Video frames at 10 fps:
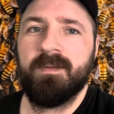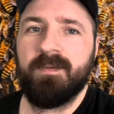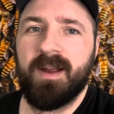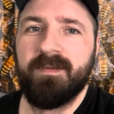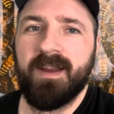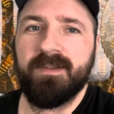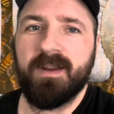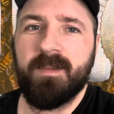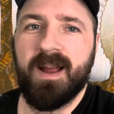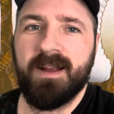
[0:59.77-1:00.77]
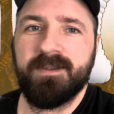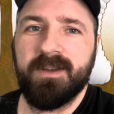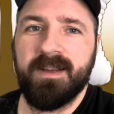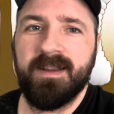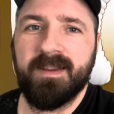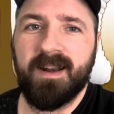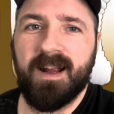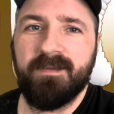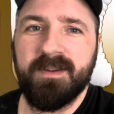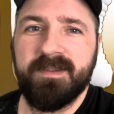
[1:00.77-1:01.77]
5 days from hatching, the
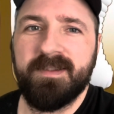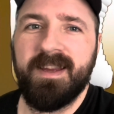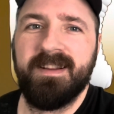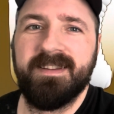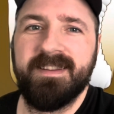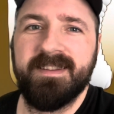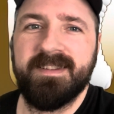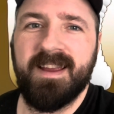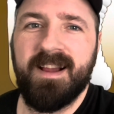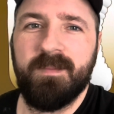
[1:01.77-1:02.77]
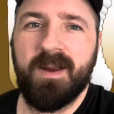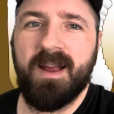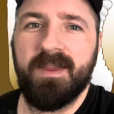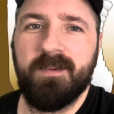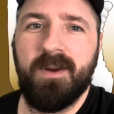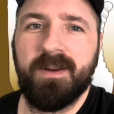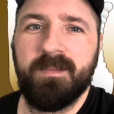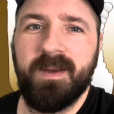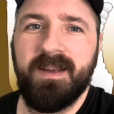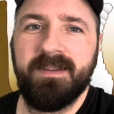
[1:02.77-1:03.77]
larva is sealed in the cell by other worker
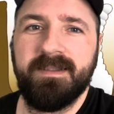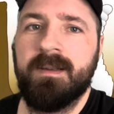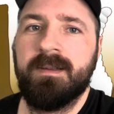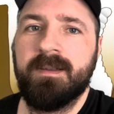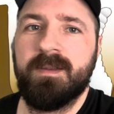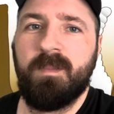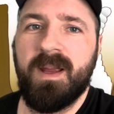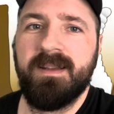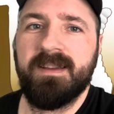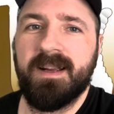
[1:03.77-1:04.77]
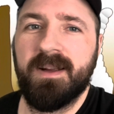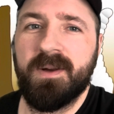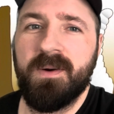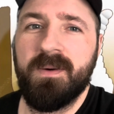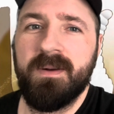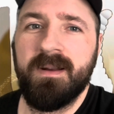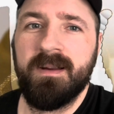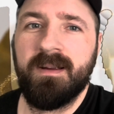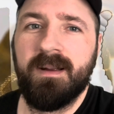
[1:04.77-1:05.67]
bees, spins a cocoon,